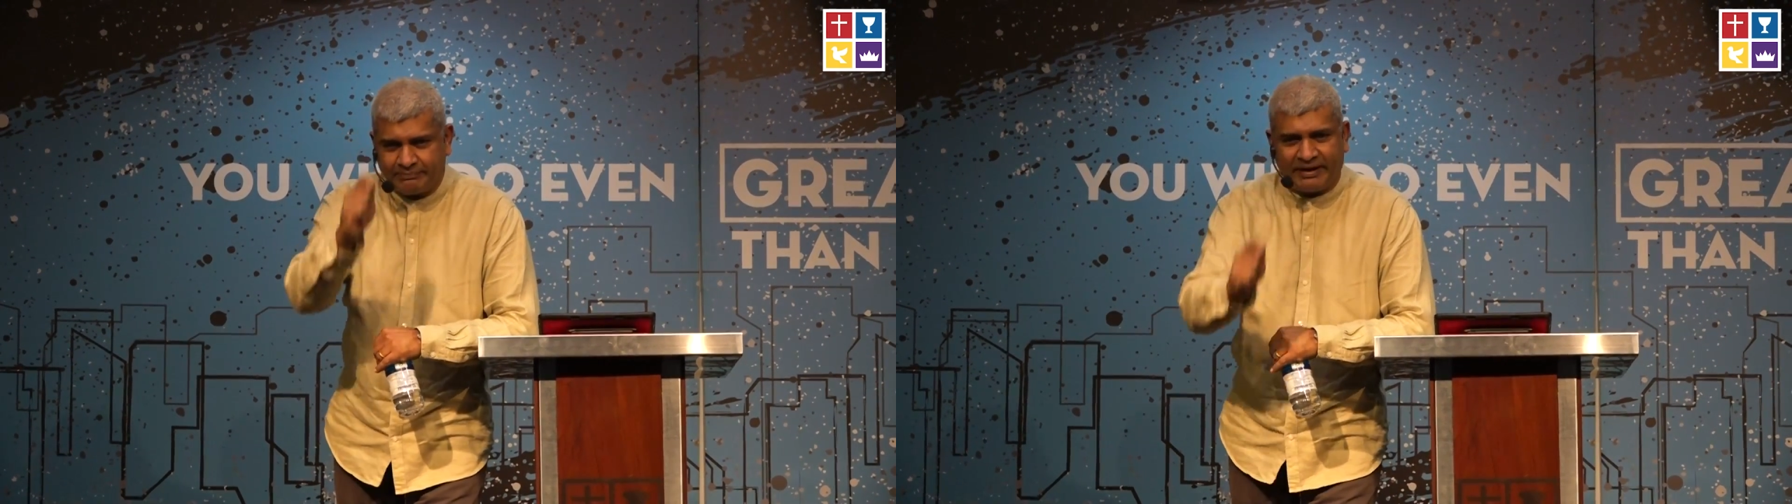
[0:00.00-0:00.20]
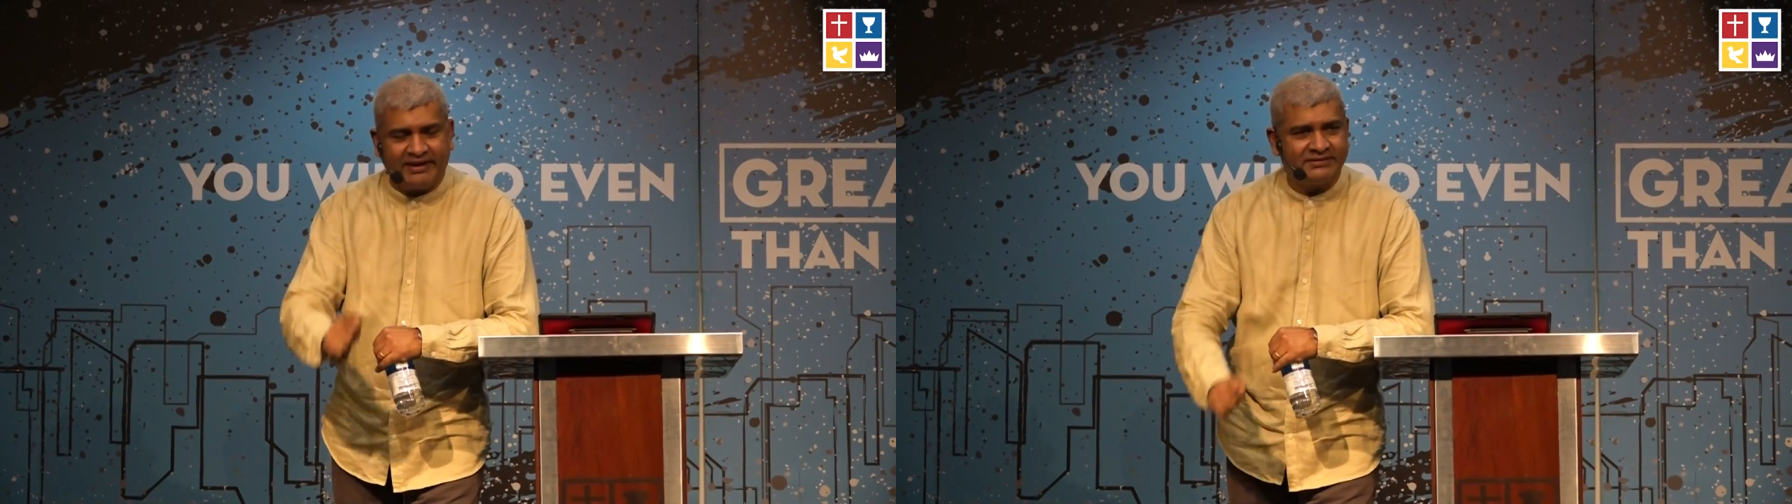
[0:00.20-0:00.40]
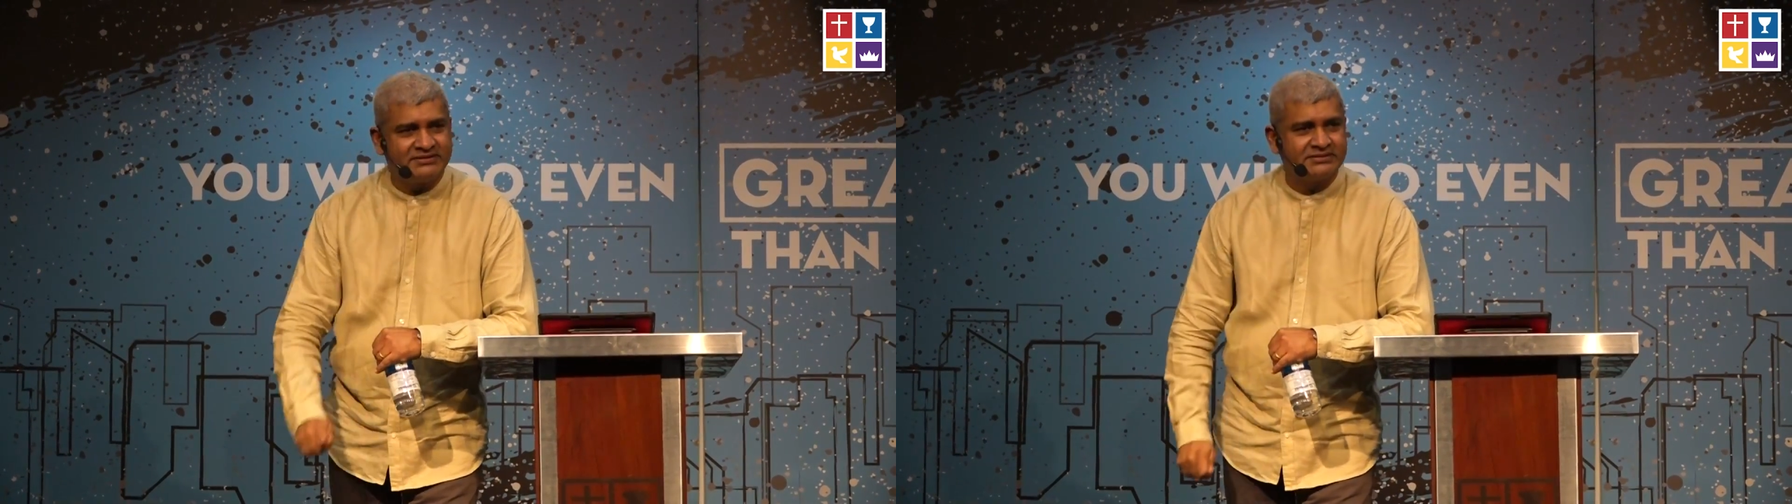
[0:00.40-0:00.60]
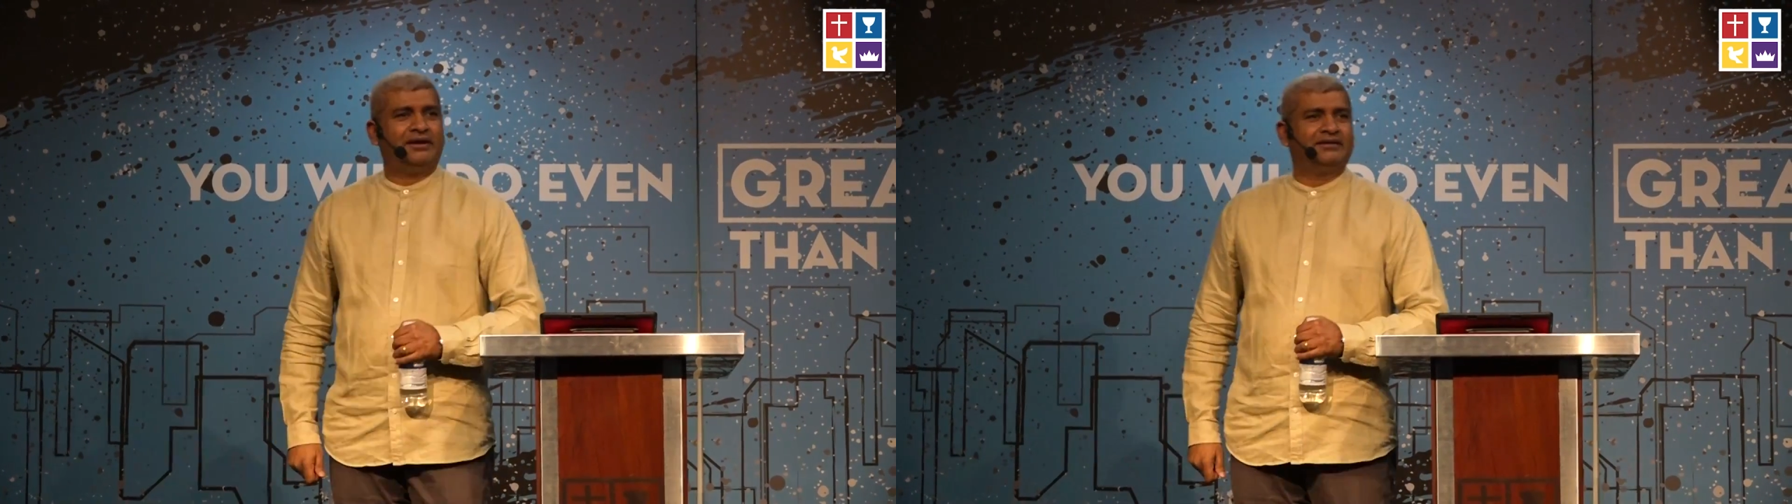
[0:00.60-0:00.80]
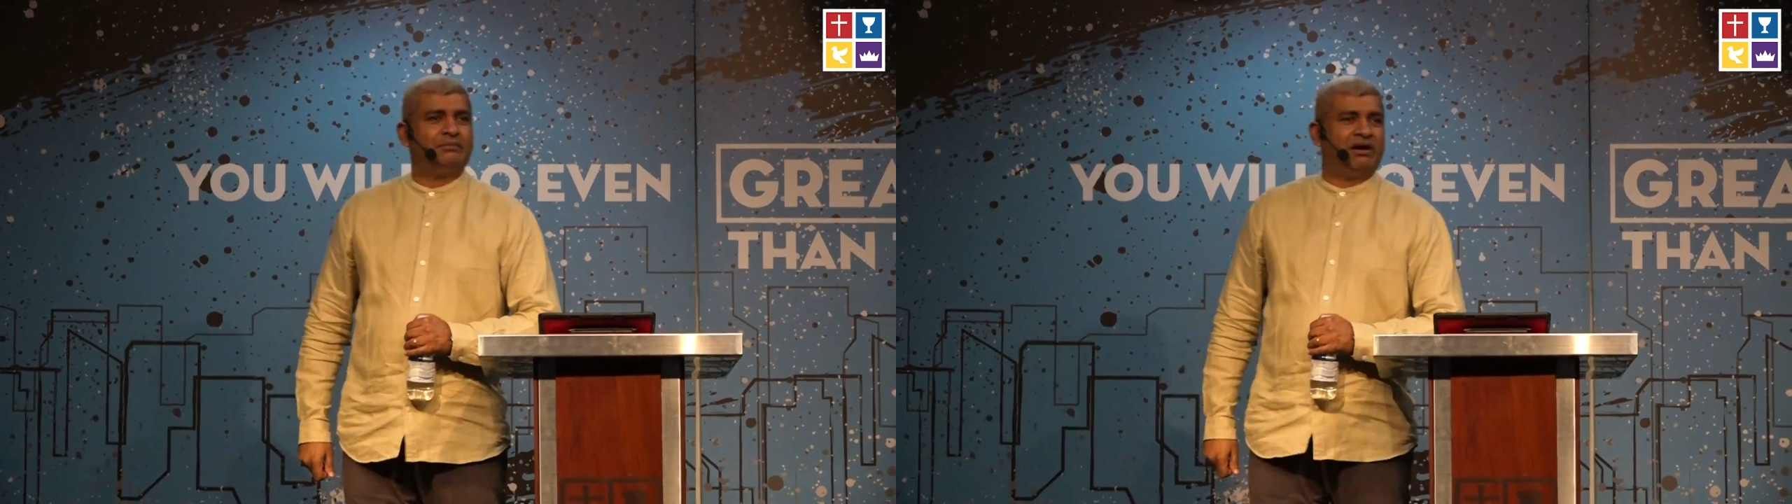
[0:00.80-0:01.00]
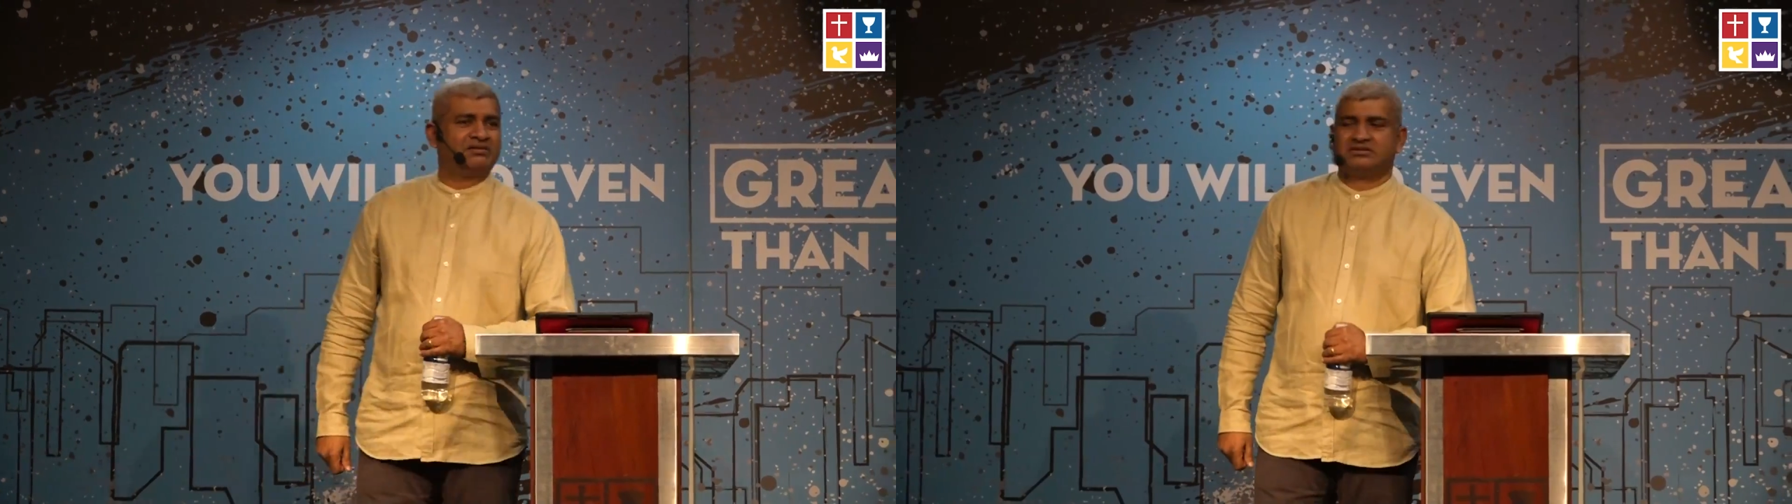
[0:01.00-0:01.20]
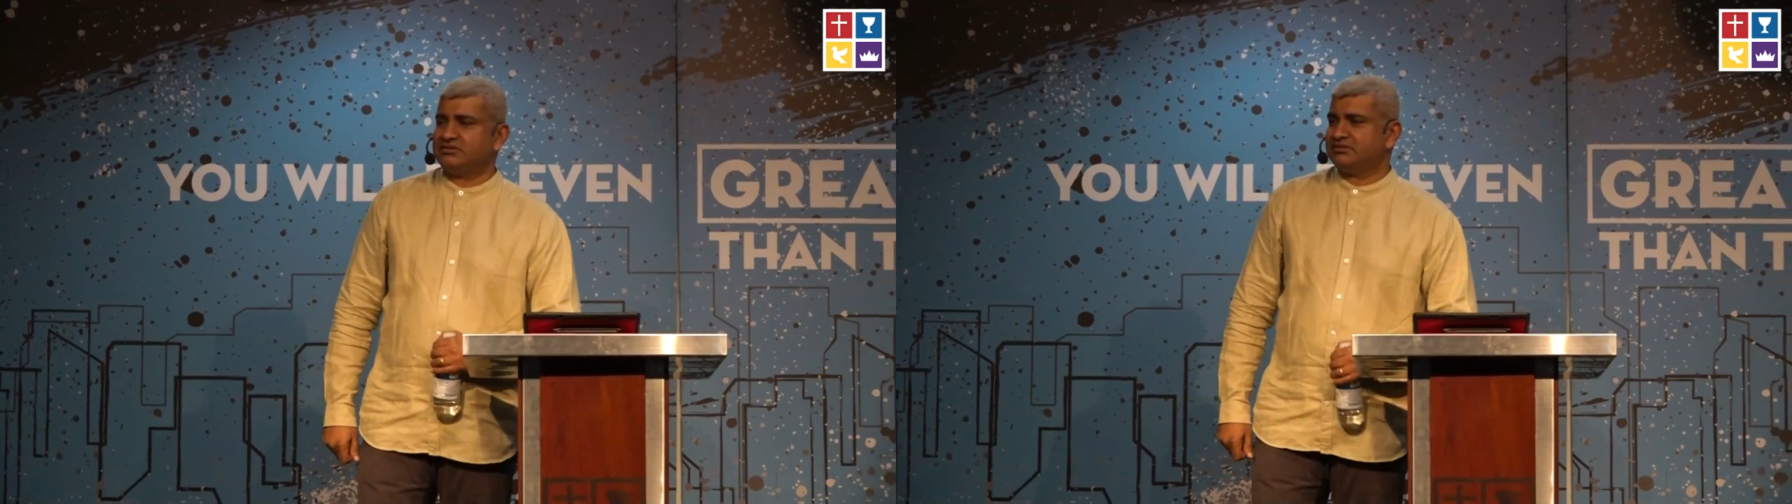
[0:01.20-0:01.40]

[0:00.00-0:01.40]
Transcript: plans under the bus?